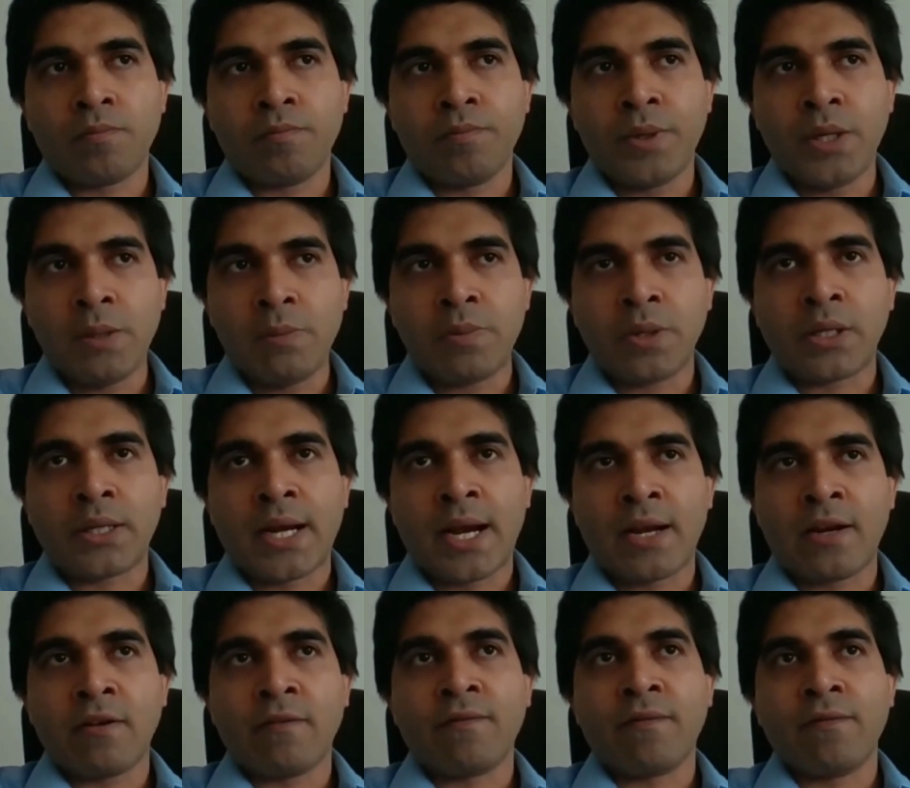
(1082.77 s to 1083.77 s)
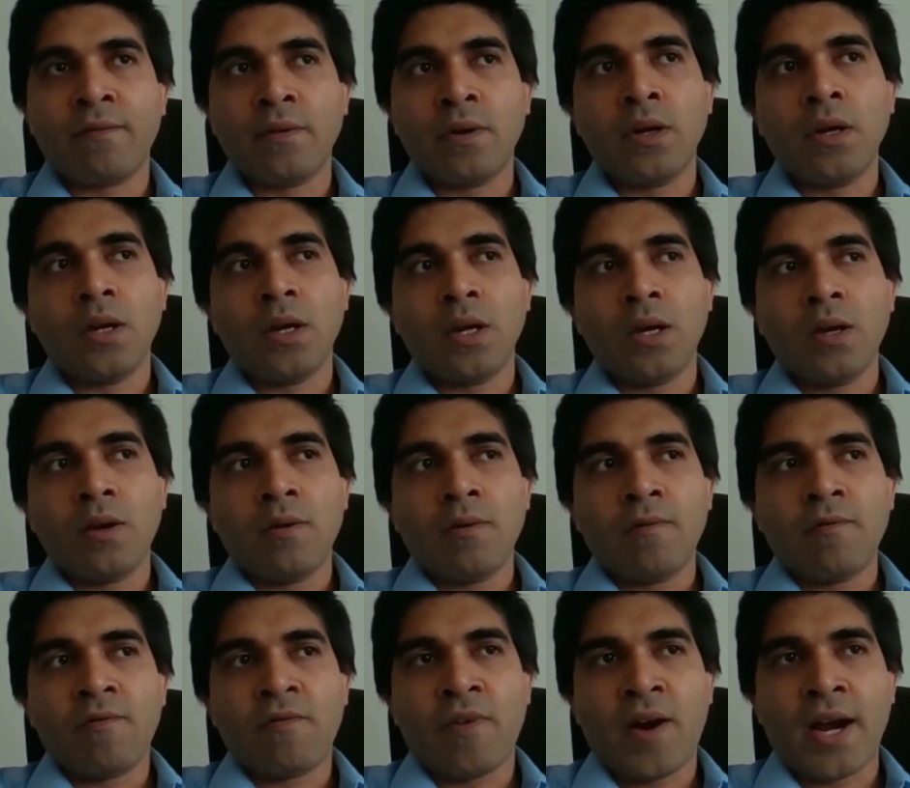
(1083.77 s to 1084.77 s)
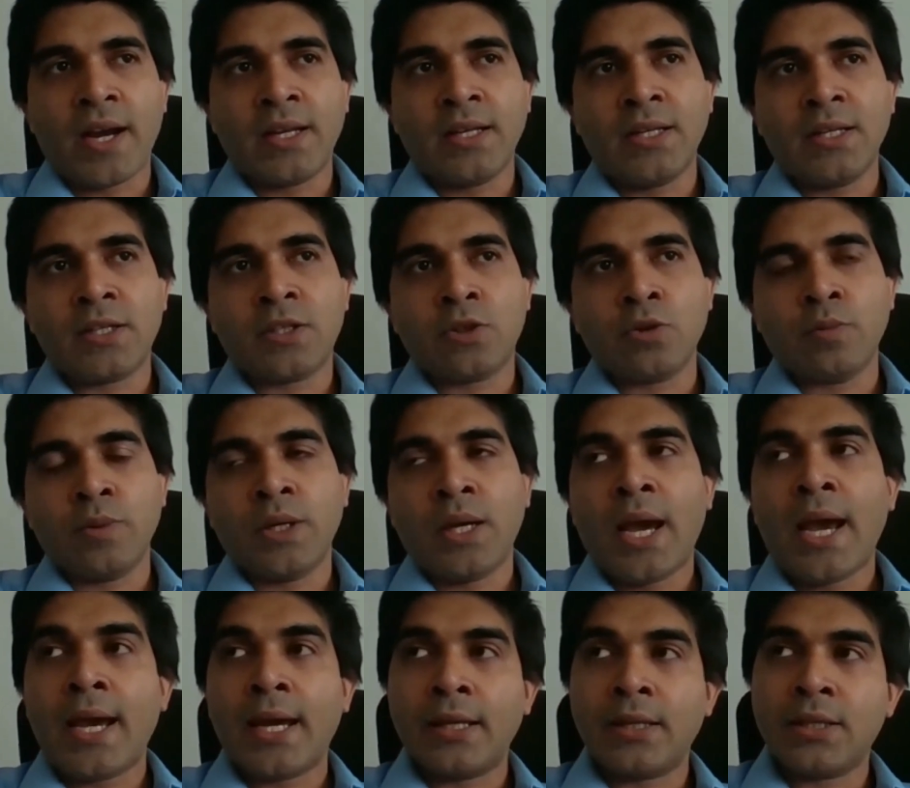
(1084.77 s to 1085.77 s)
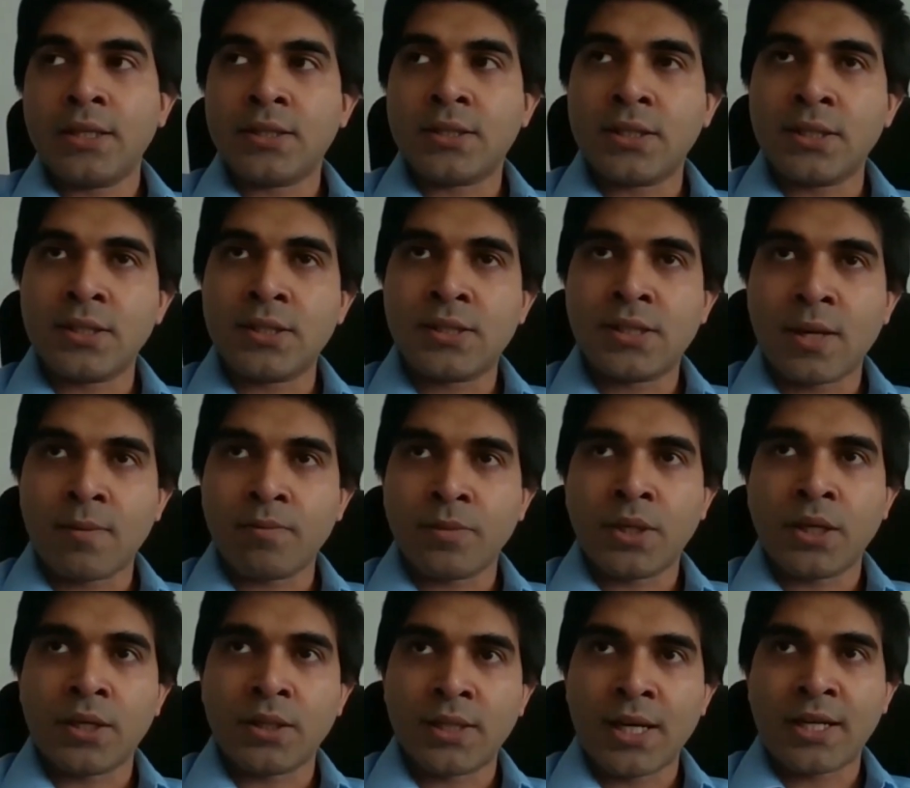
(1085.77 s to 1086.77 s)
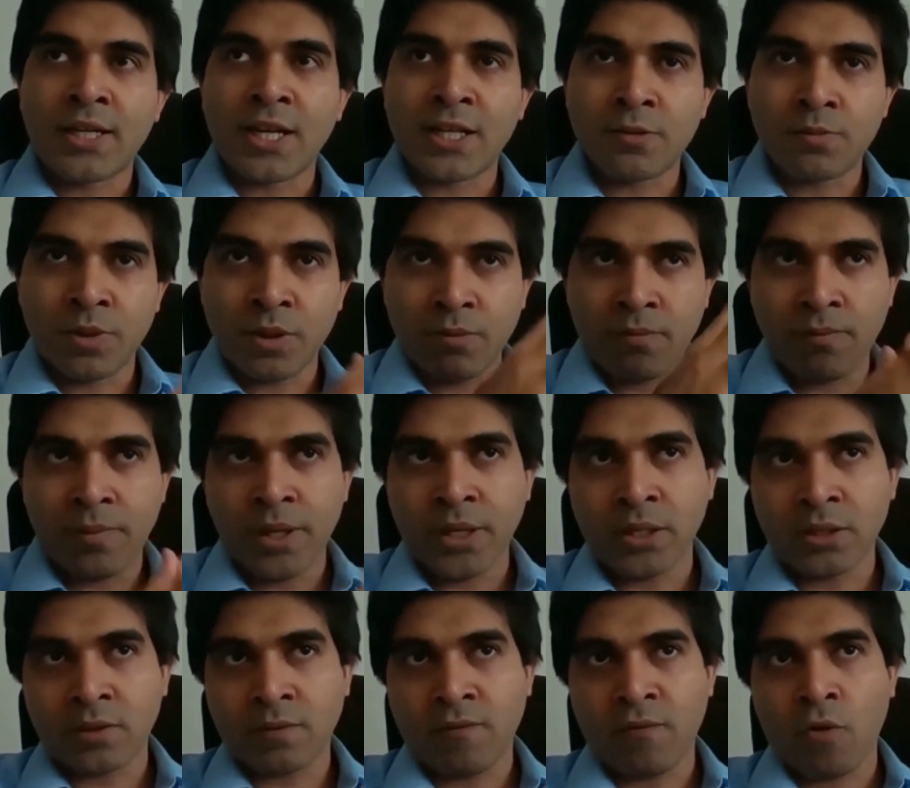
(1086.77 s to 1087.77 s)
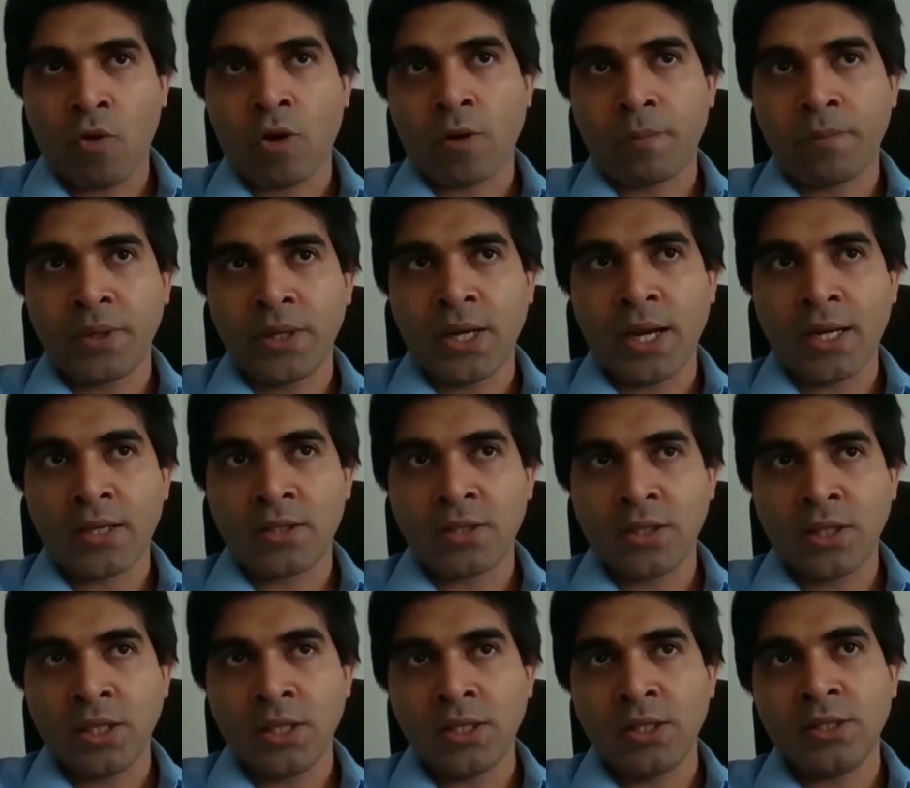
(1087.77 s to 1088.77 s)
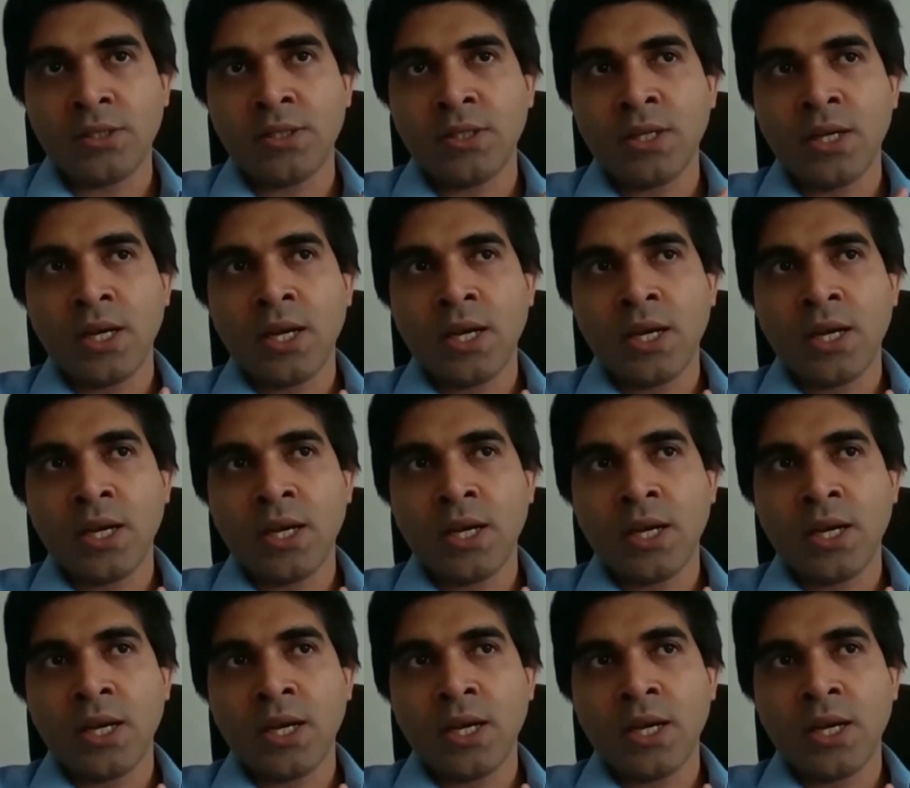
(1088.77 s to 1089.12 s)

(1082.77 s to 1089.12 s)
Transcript: people kind of find it to be, hey, this is something that has been built for PhDs,